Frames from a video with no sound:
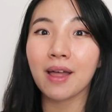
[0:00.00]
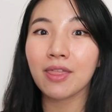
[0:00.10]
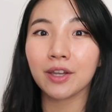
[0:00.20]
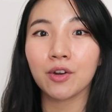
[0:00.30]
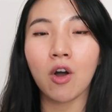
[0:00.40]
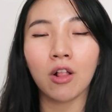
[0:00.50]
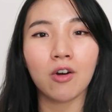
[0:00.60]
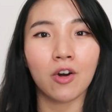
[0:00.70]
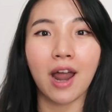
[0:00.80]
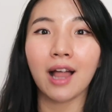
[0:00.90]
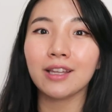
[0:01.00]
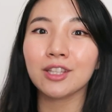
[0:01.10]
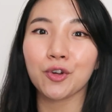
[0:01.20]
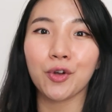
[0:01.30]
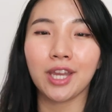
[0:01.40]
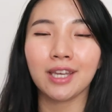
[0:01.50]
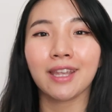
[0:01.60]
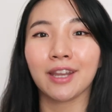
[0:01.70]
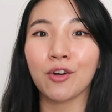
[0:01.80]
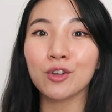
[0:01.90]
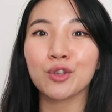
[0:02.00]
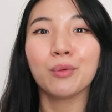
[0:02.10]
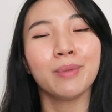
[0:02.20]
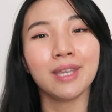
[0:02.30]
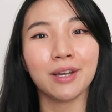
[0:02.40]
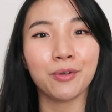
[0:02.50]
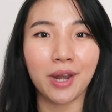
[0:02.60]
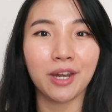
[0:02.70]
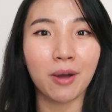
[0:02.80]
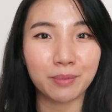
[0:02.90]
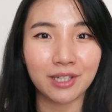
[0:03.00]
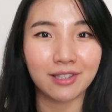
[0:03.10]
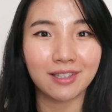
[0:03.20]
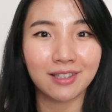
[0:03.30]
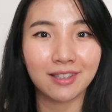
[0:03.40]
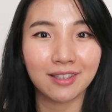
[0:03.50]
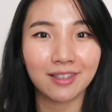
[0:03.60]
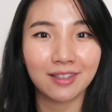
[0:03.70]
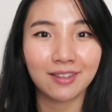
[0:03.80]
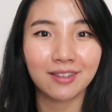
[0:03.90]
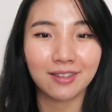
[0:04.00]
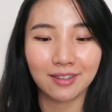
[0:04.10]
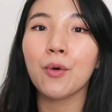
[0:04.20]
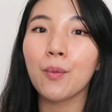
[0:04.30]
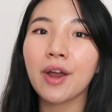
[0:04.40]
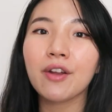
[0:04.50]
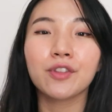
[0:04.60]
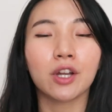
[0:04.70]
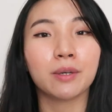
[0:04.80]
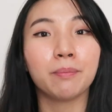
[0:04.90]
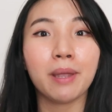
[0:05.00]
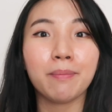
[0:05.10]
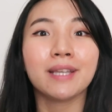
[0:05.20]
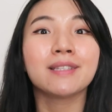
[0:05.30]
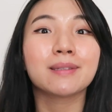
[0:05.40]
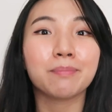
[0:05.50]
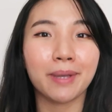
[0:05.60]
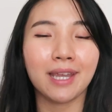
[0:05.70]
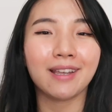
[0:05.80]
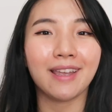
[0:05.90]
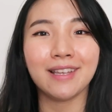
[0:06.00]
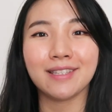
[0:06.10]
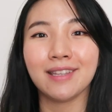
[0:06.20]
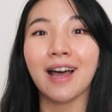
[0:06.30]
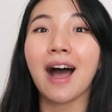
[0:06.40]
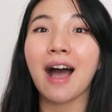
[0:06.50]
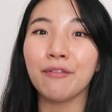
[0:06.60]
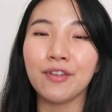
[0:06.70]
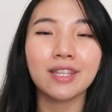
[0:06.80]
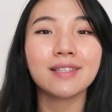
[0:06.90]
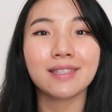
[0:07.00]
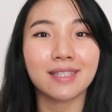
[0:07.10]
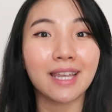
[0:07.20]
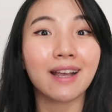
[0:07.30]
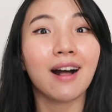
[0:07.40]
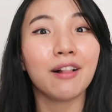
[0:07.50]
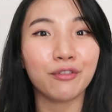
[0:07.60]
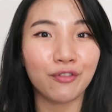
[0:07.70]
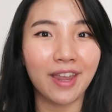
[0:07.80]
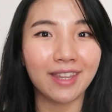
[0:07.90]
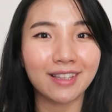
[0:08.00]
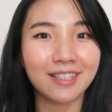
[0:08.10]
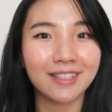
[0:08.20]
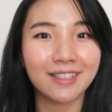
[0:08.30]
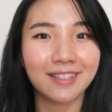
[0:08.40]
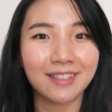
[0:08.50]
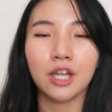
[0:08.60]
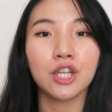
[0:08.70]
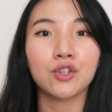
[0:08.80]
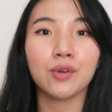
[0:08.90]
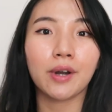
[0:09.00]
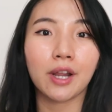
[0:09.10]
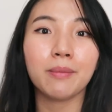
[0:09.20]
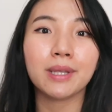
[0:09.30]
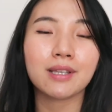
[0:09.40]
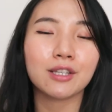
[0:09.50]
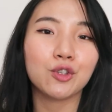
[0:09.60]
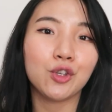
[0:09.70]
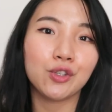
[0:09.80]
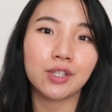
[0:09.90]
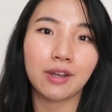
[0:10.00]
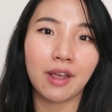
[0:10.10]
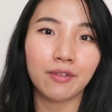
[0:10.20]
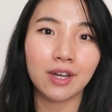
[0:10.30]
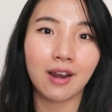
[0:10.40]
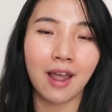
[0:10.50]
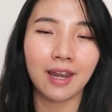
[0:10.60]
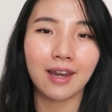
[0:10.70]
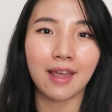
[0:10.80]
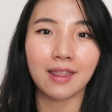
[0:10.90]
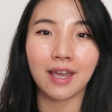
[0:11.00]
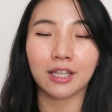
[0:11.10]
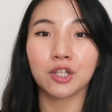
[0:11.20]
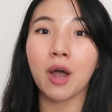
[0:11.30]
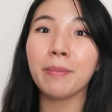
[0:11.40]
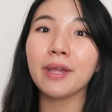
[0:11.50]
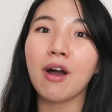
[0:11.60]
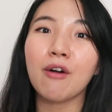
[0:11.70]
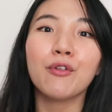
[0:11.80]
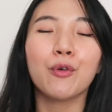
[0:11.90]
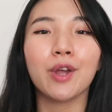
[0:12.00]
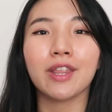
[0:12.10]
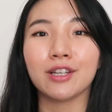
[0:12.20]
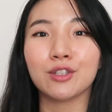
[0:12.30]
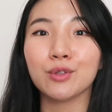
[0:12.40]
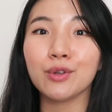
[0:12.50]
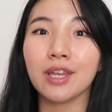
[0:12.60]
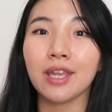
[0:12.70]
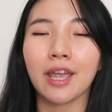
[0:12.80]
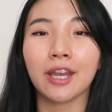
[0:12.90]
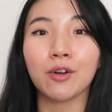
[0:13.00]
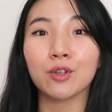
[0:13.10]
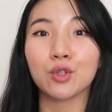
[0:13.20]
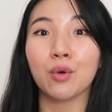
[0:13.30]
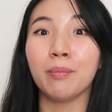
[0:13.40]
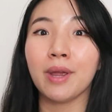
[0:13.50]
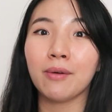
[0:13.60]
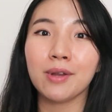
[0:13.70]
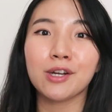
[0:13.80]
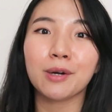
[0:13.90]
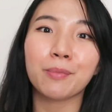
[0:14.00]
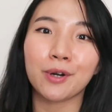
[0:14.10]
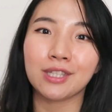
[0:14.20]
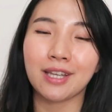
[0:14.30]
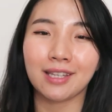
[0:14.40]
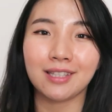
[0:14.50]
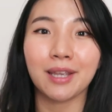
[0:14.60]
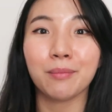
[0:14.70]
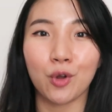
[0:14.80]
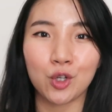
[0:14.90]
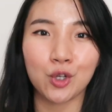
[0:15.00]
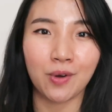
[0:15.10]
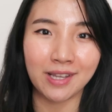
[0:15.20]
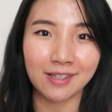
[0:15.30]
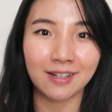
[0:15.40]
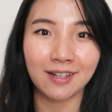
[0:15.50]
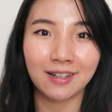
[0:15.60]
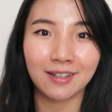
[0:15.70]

panthenol, or allantoin can also be a great option. One of Dr. Pepe's pick is the Avene Cicalfate. She recommends us to use it every night and then top it off with a soothing and also barrier protecting moisturizer.